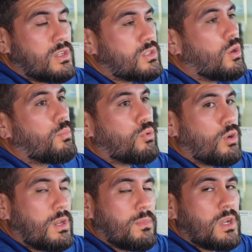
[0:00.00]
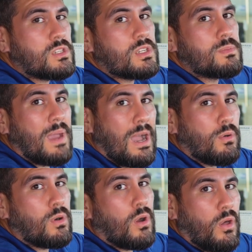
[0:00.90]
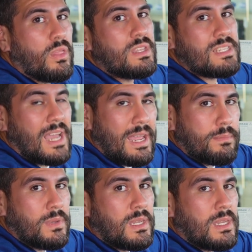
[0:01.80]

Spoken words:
So pretty much just power all the time.